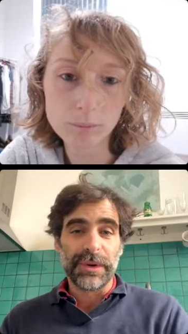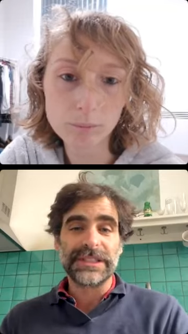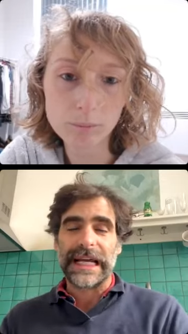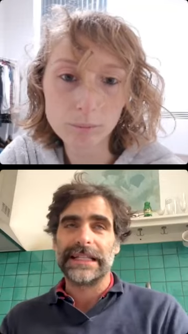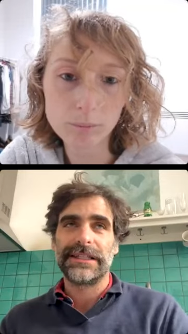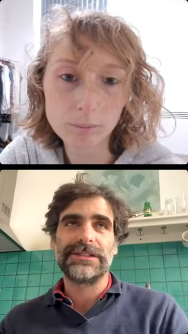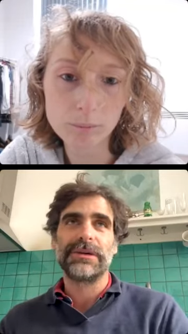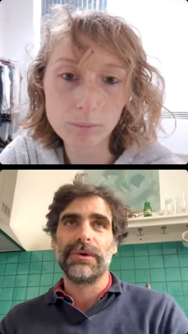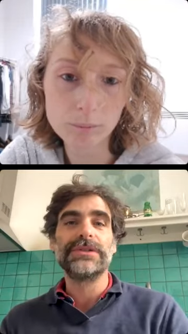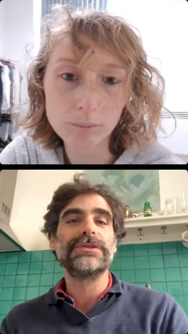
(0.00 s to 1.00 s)
Speaker 1: percentage
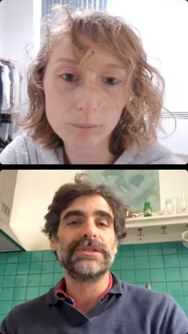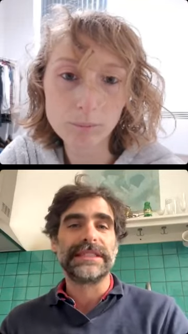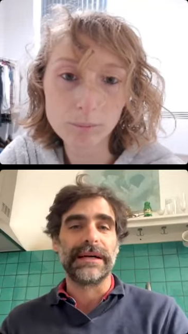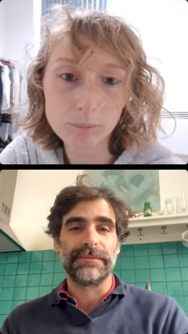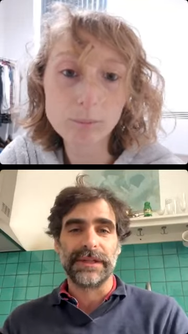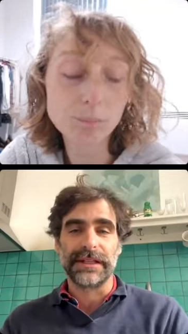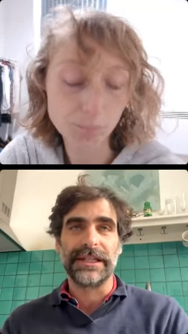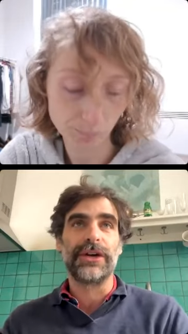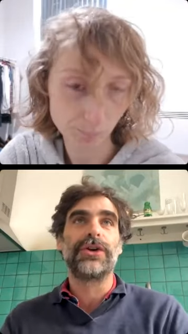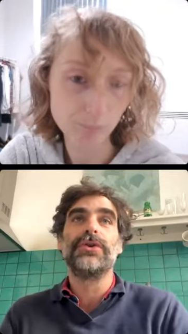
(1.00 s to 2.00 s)
that want to do something,
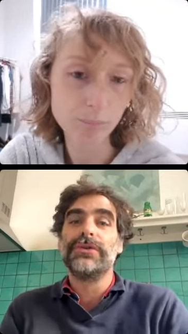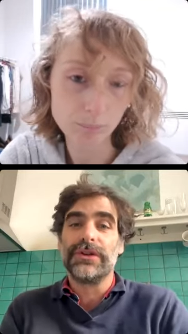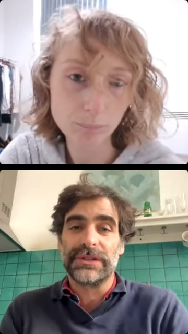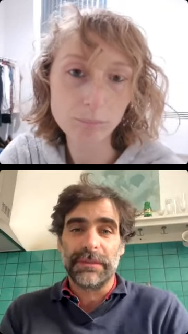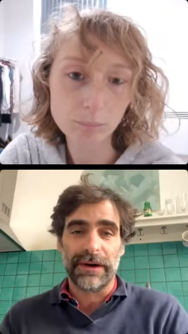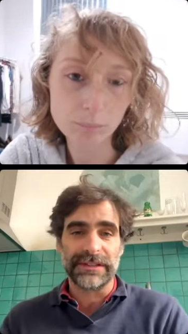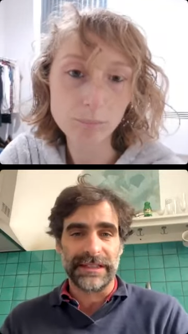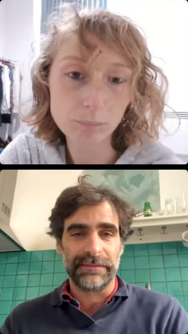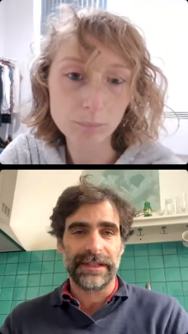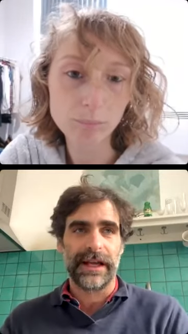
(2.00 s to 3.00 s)
they're curious about
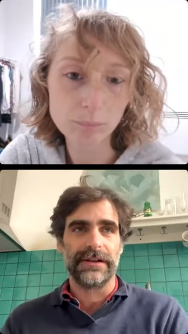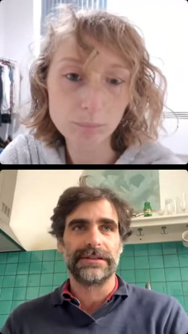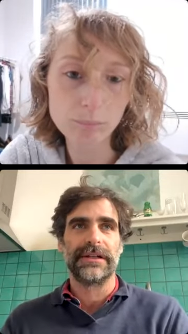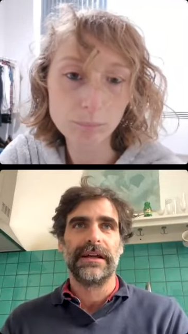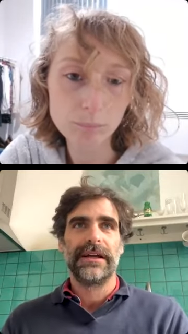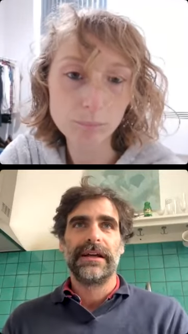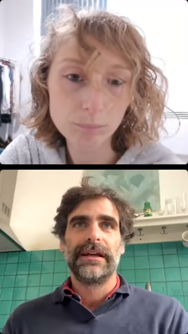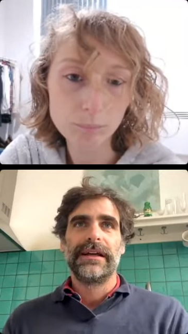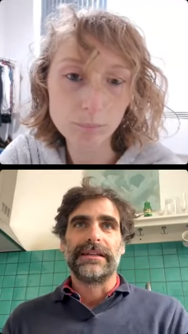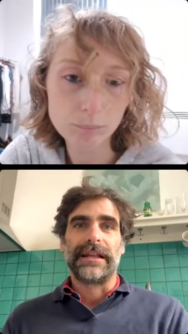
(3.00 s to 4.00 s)
something else.
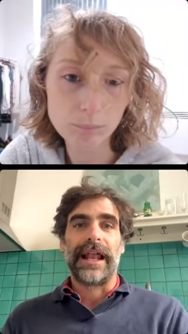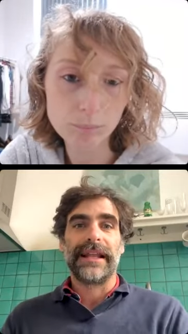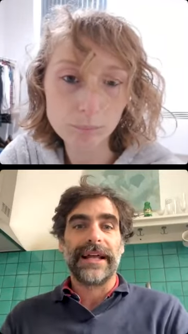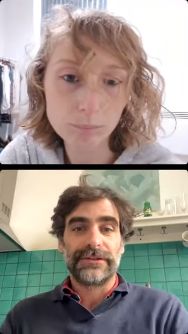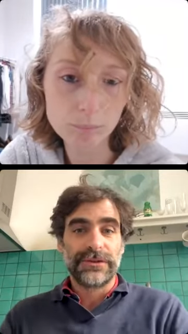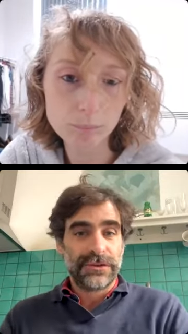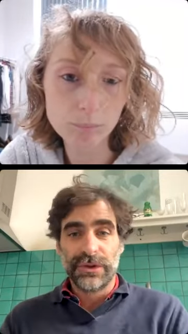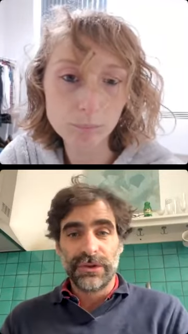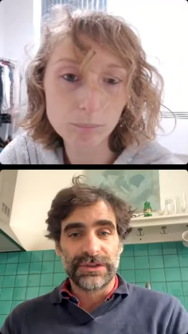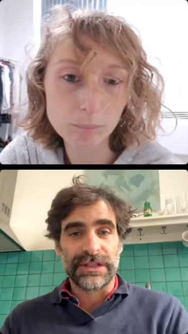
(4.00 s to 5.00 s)
They like to
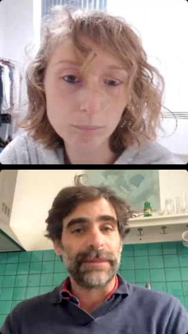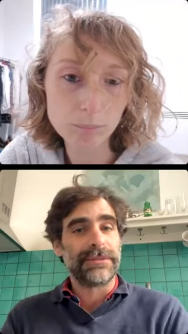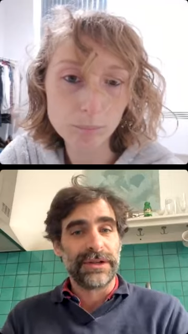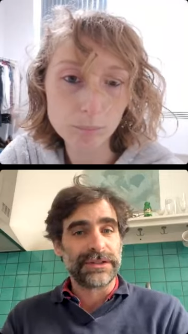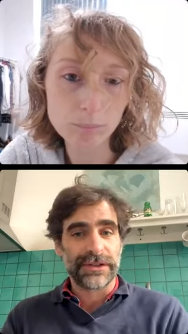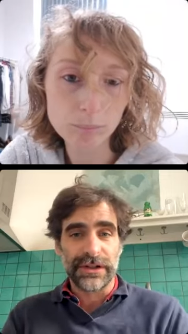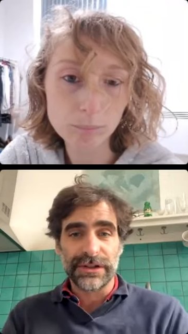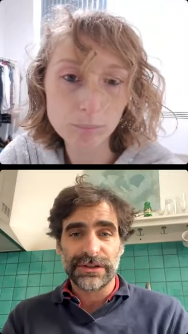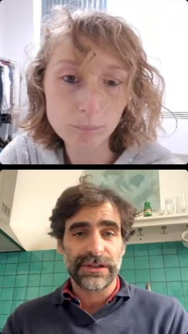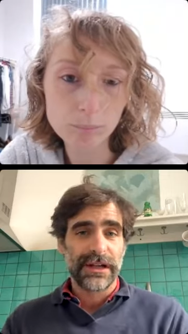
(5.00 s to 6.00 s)
do some
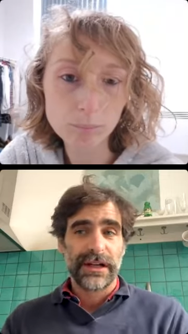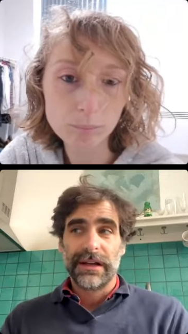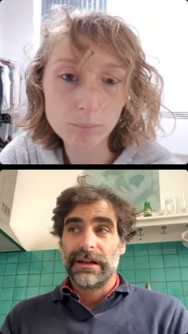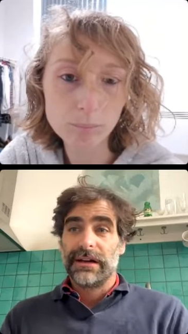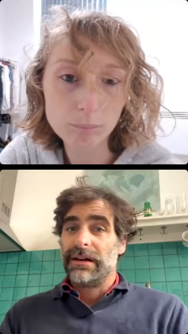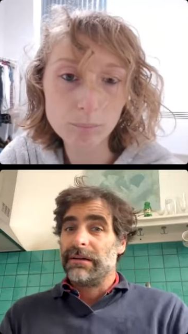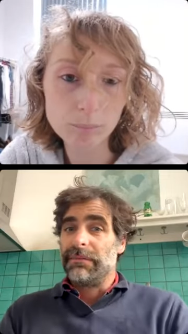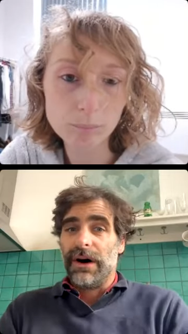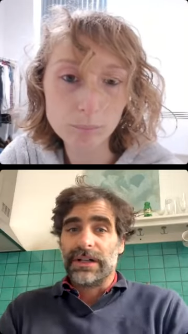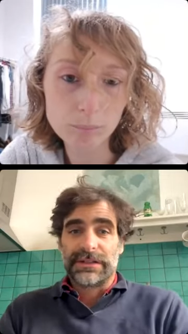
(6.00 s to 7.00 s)
research.
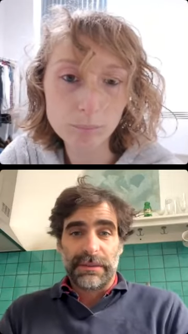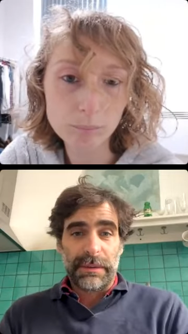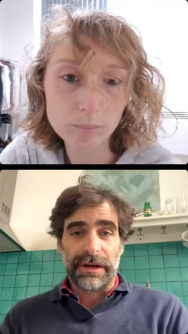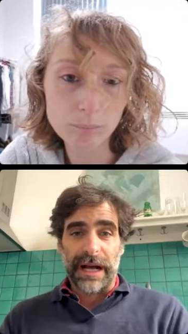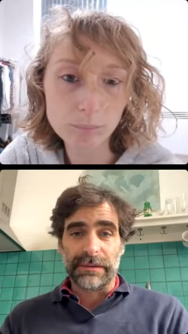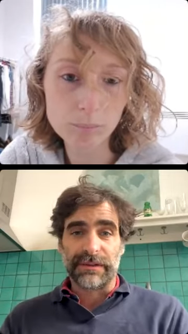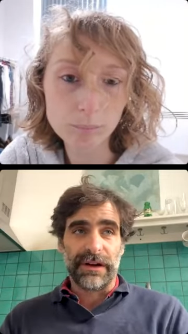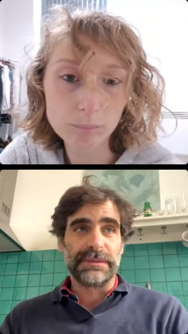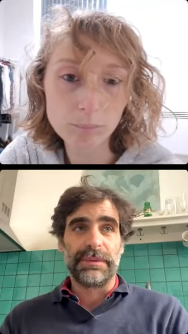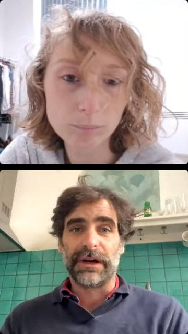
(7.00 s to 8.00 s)
Most of the people come to
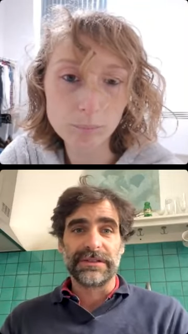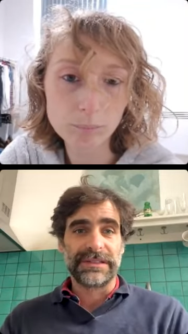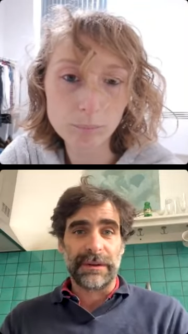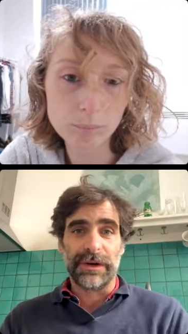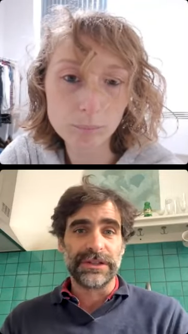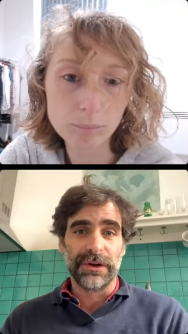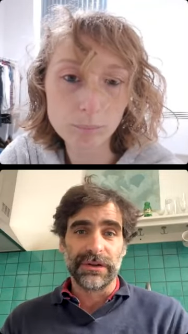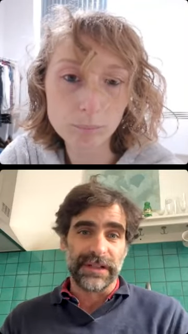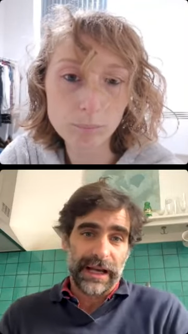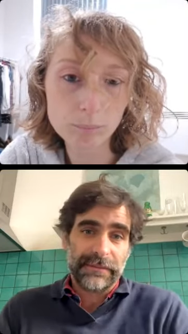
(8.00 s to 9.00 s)
Florence because someone
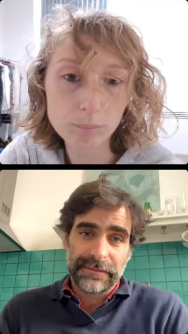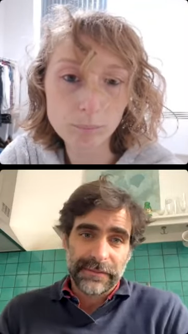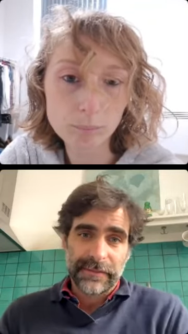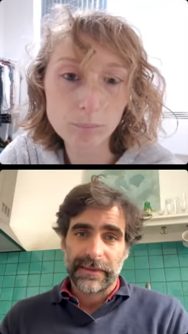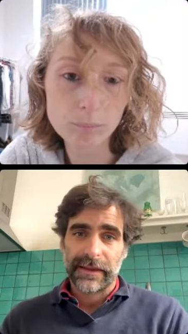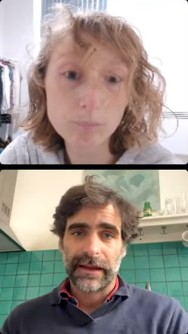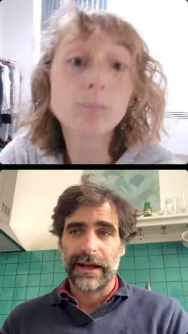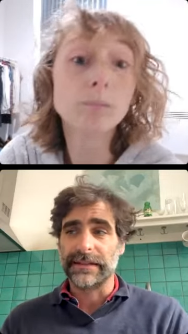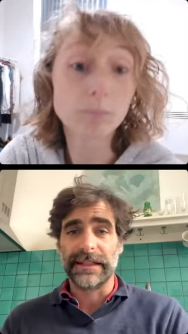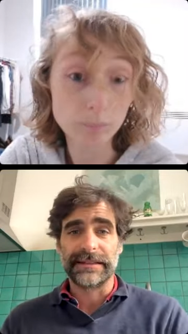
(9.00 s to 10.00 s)
told them,
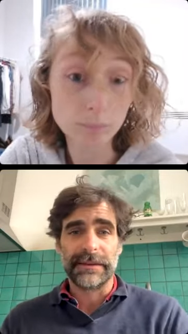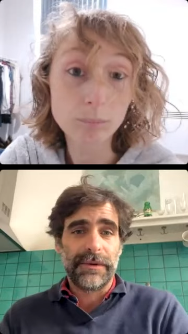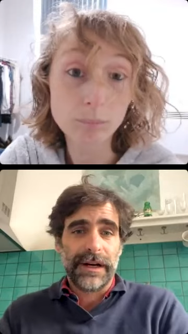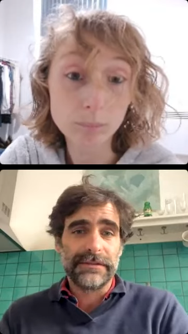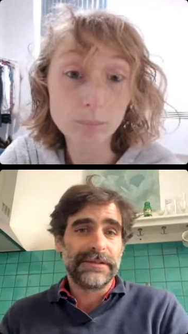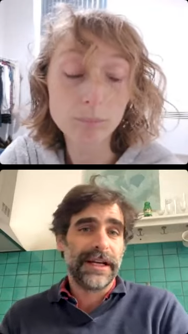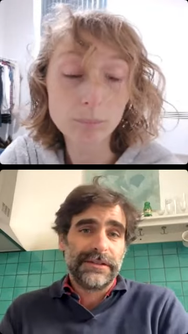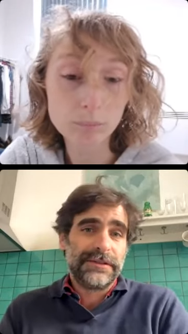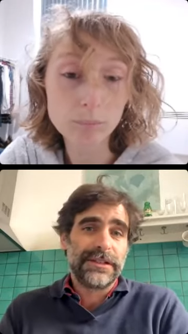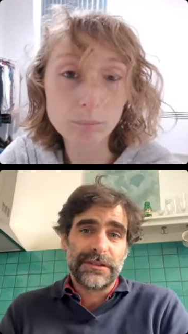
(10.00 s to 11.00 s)
and there's someone
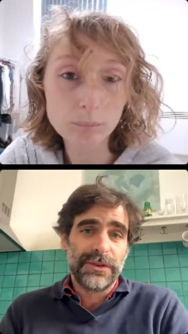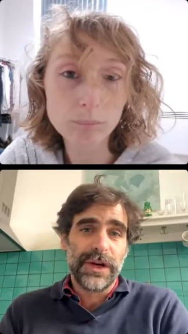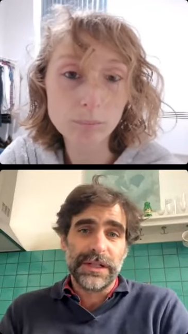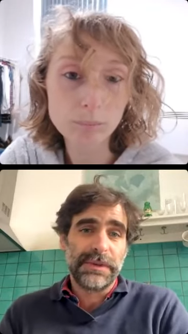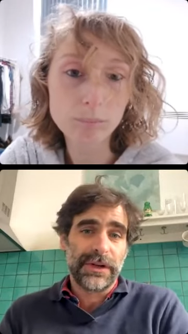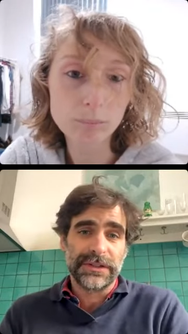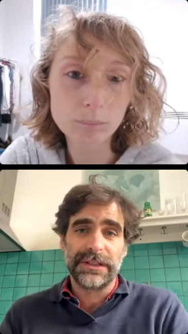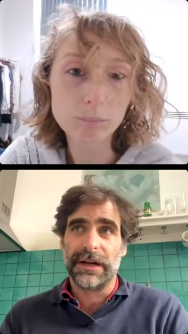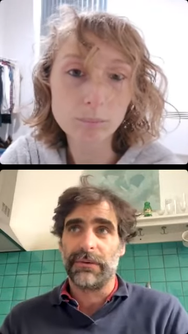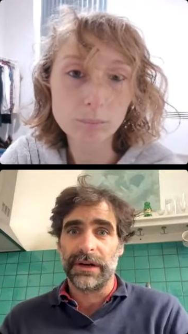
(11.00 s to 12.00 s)
that just do it because
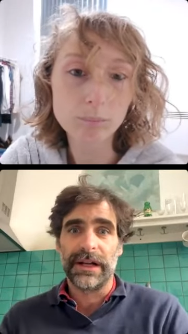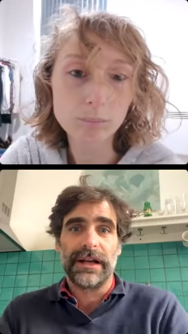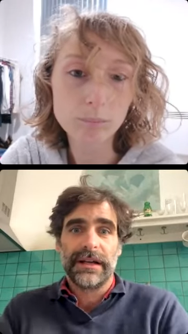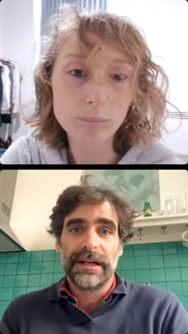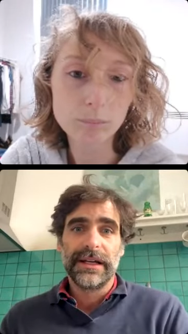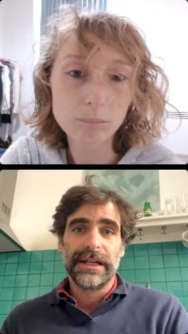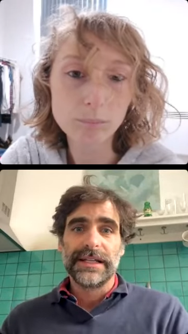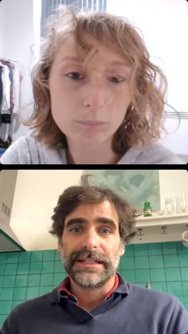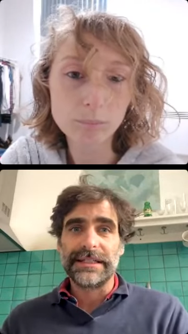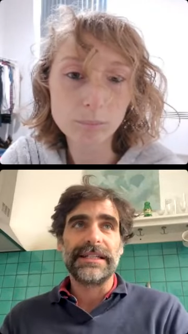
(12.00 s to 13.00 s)
they want to
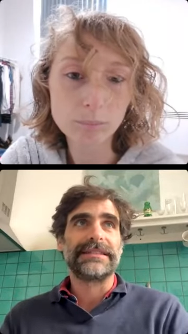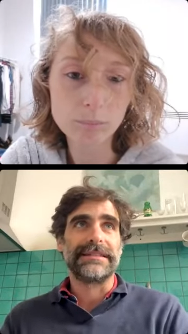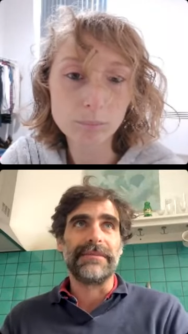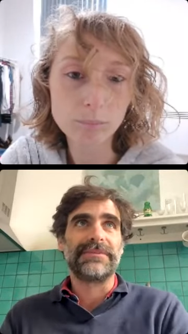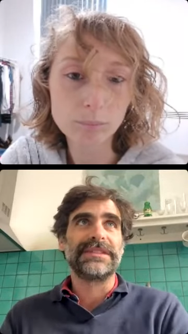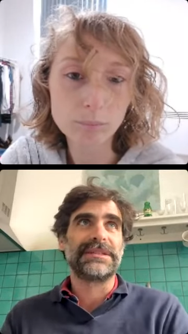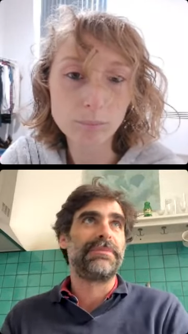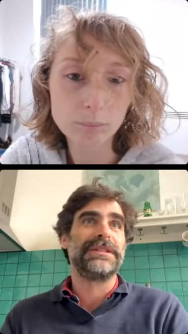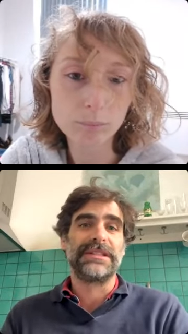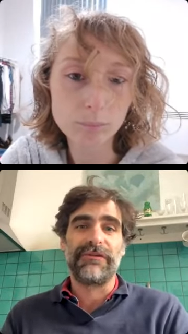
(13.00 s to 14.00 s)
see something
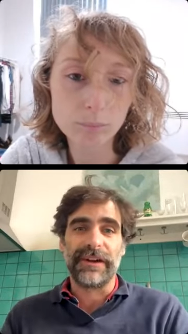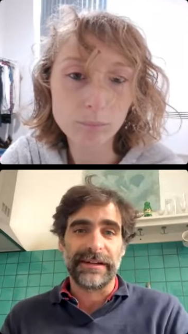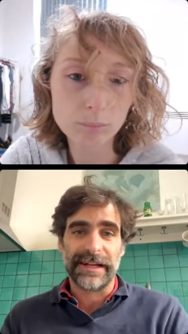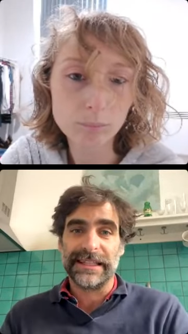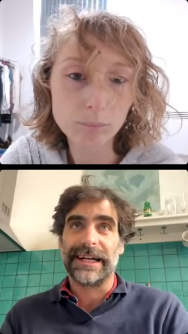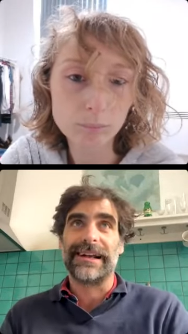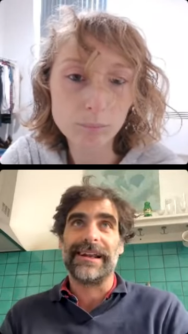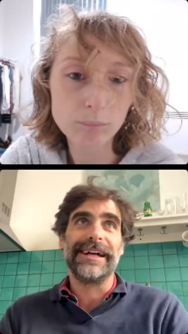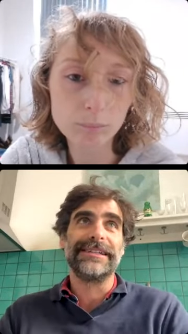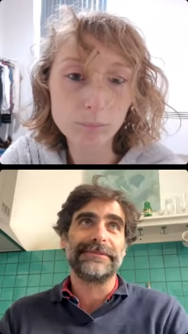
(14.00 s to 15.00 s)
specific. I had a
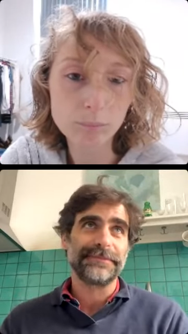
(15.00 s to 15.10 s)
client,